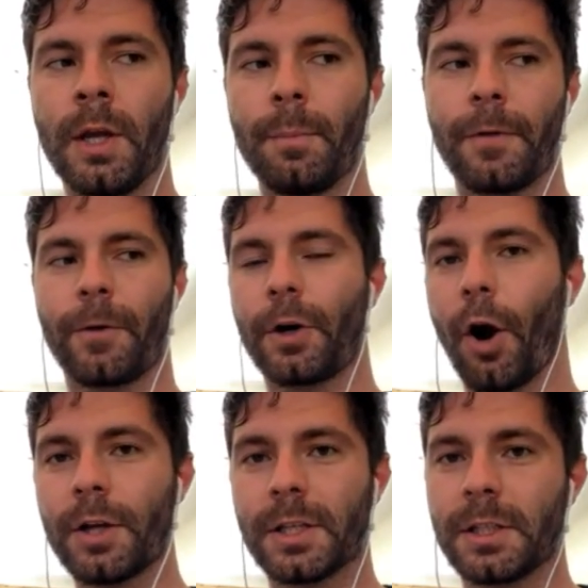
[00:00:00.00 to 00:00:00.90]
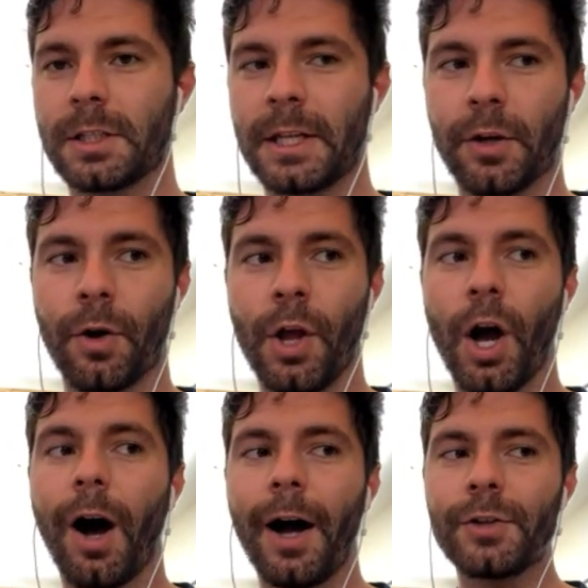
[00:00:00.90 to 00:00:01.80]
But for Carson Steele,
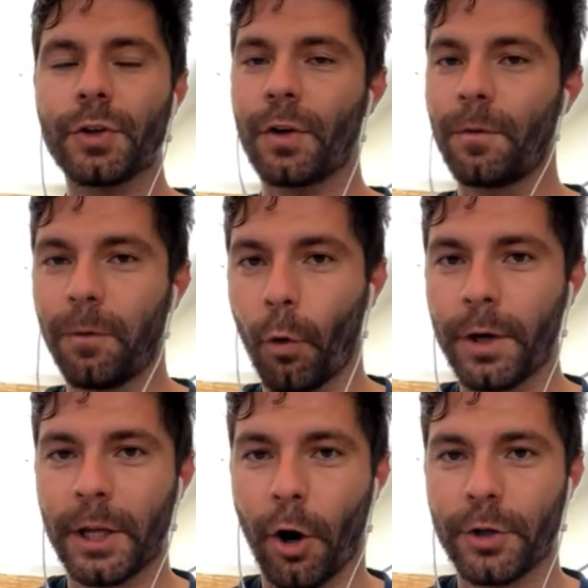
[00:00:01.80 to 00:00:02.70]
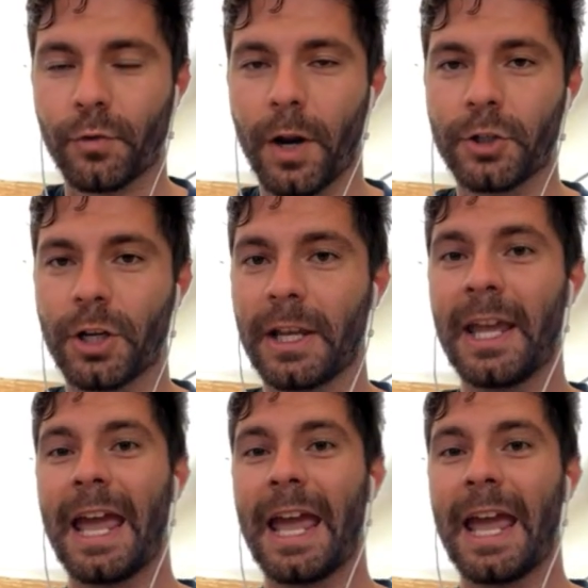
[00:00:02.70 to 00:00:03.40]
140 yards rushing,